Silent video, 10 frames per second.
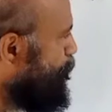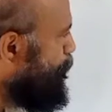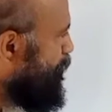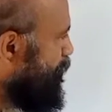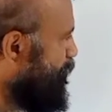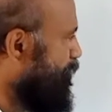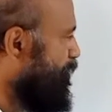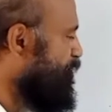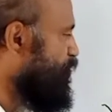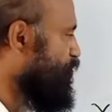the material
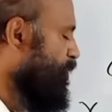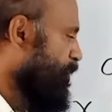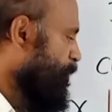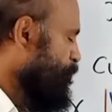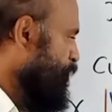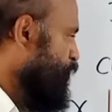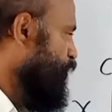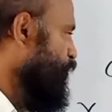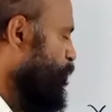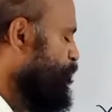is
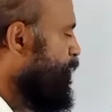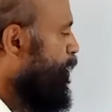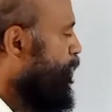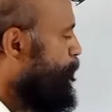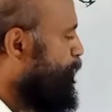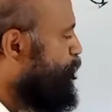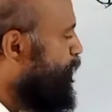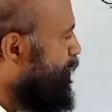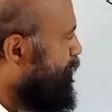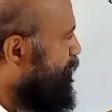0. But
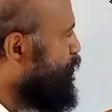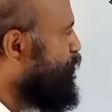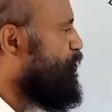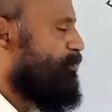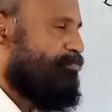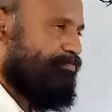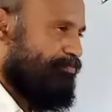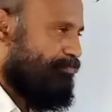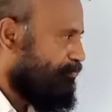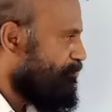when it is
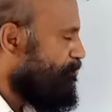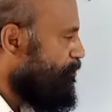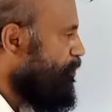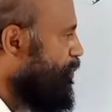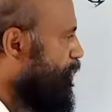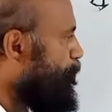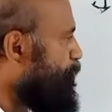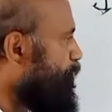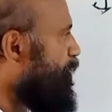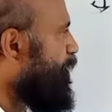kept
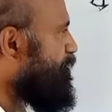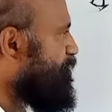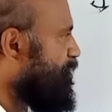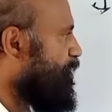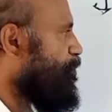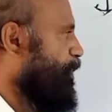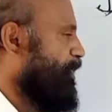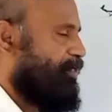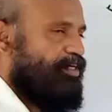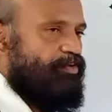in an external
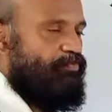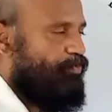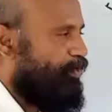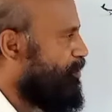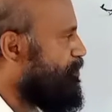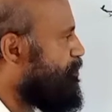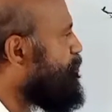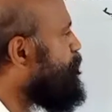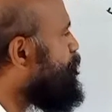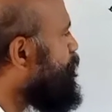magnetic field,
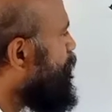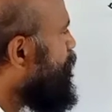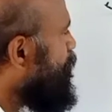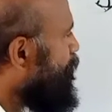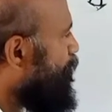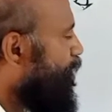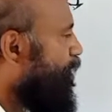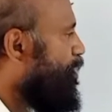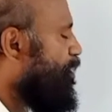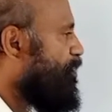
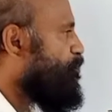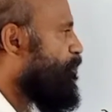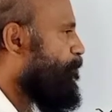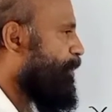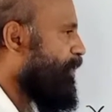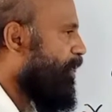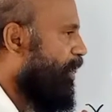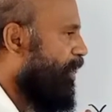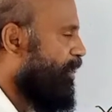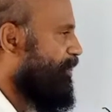it will be
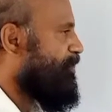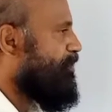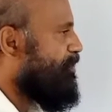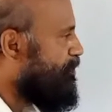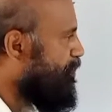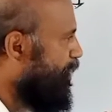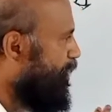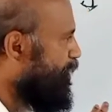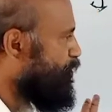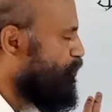aligned in the
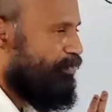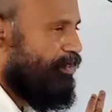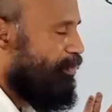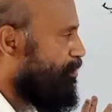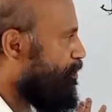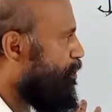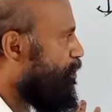direction of the